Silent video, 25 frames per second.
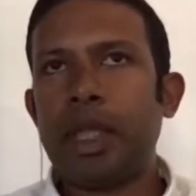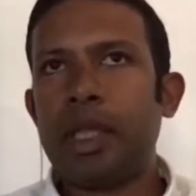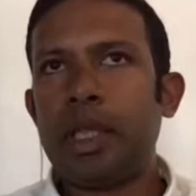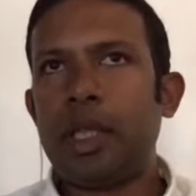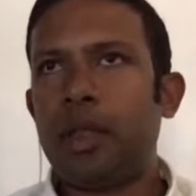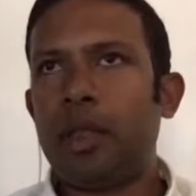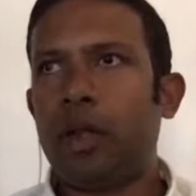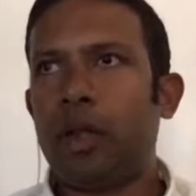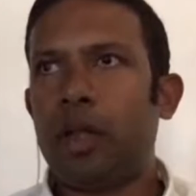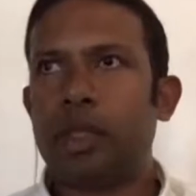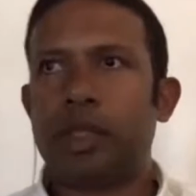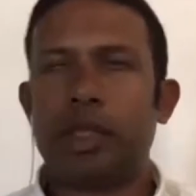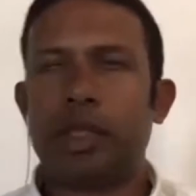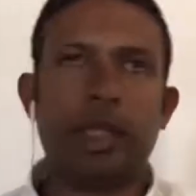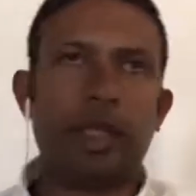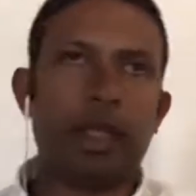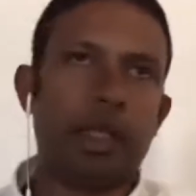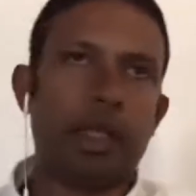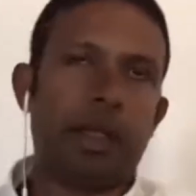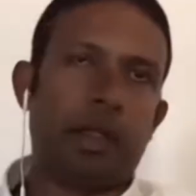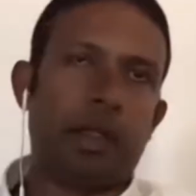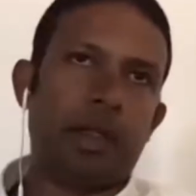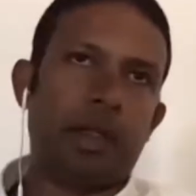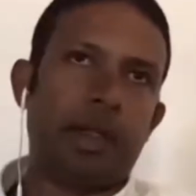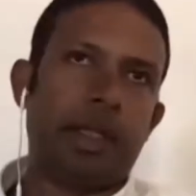
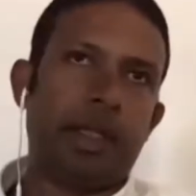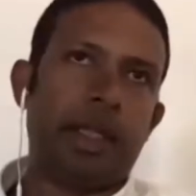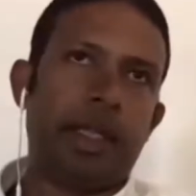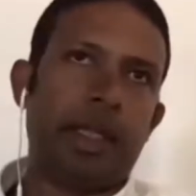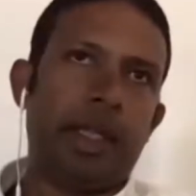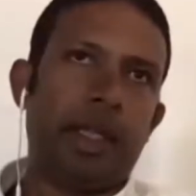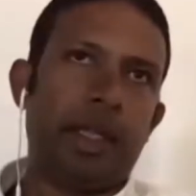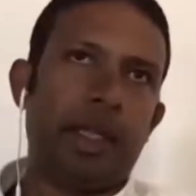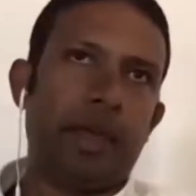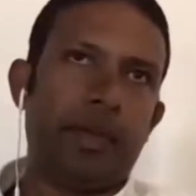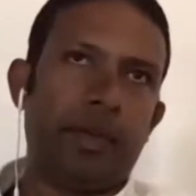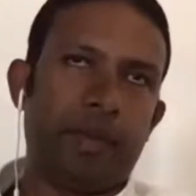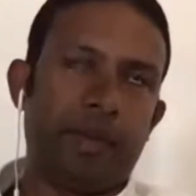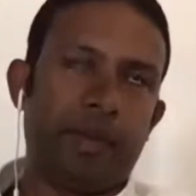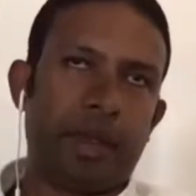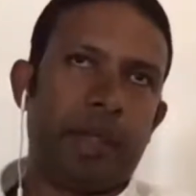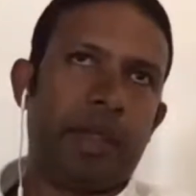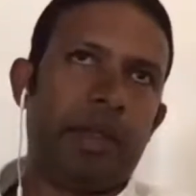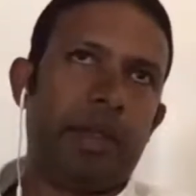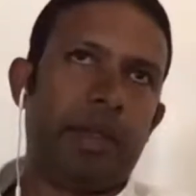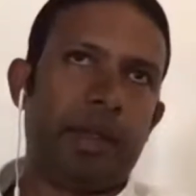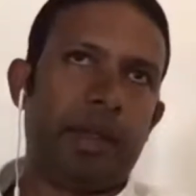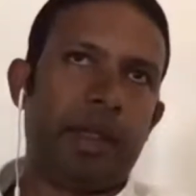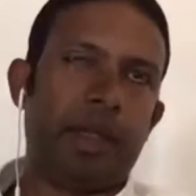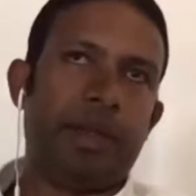also thinking of
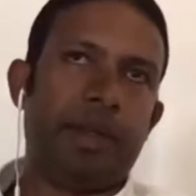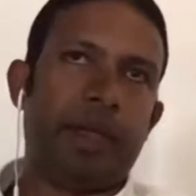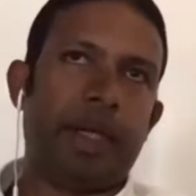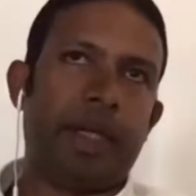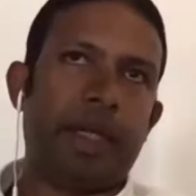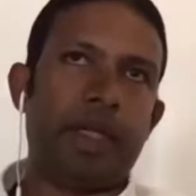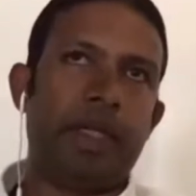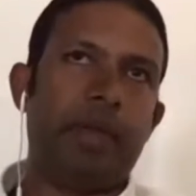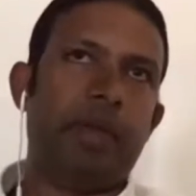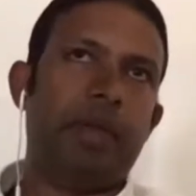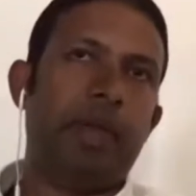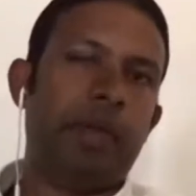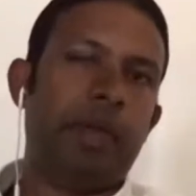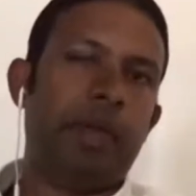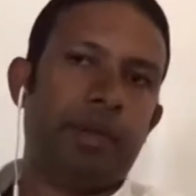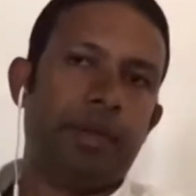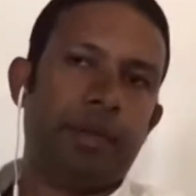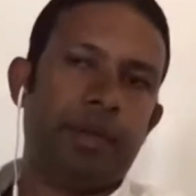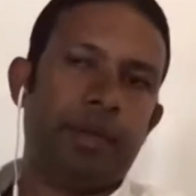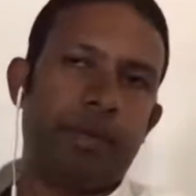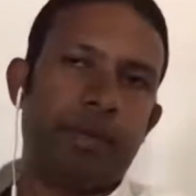the fact that we're